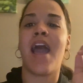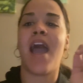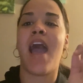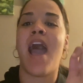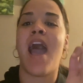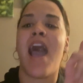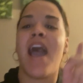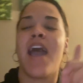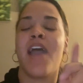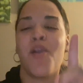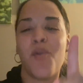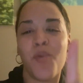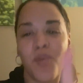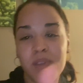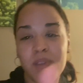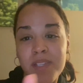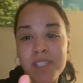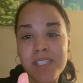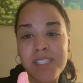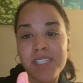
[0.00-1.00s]
I
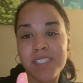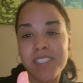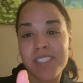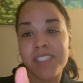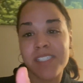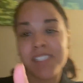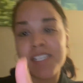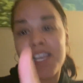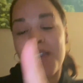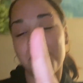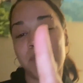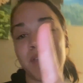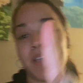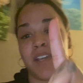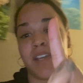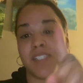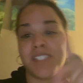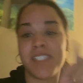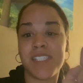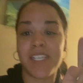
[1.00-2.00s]
only touching the topic
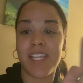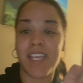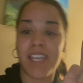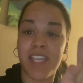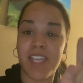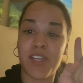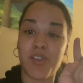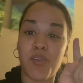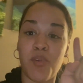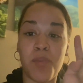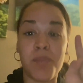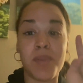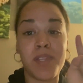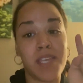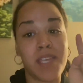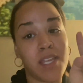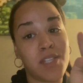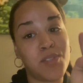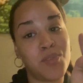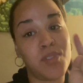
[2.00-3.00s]
on today, and normally
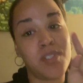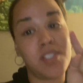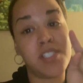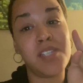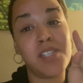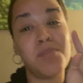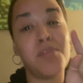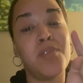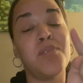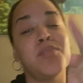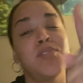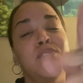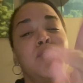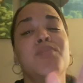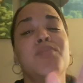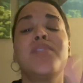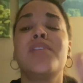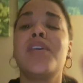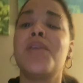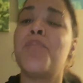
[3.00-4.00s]
I do the T-Mobile
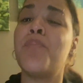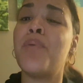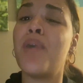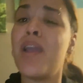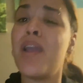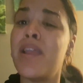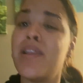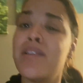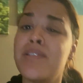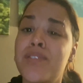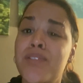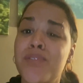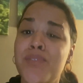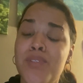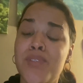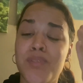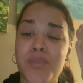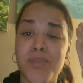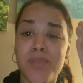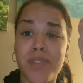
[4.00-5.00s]
Tuesday prior to
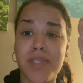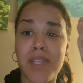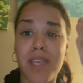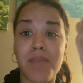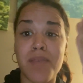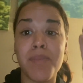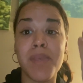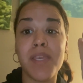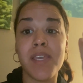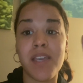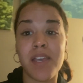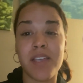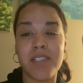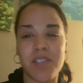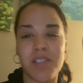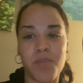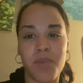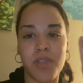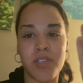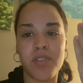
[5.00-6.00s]
Tuesday because
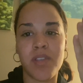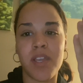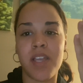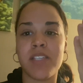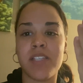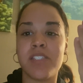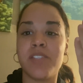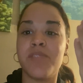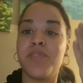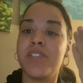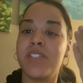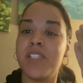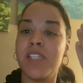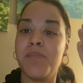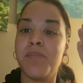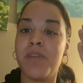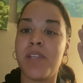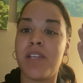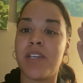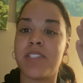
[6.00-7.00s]
I want you guys to
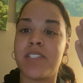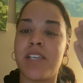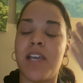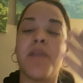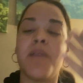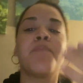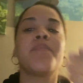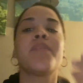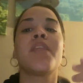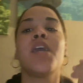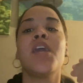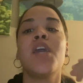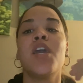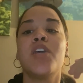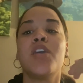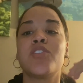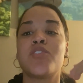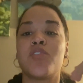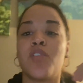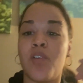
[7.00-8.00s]
redeem it on time.
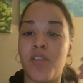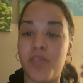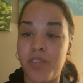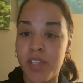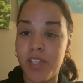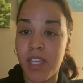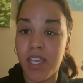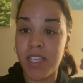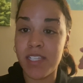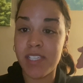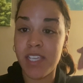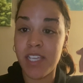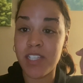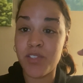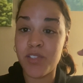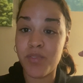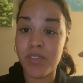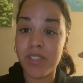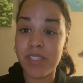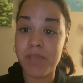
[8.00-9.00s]
So hopefully you guys get
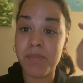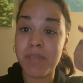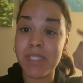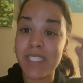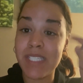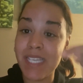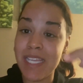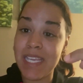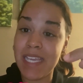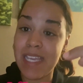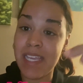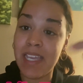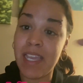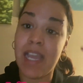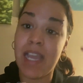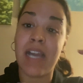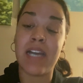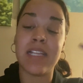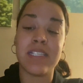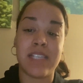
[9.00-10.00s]
to redeem it today
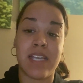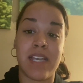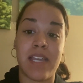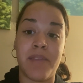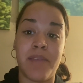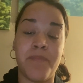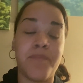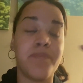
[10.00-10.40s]
on time.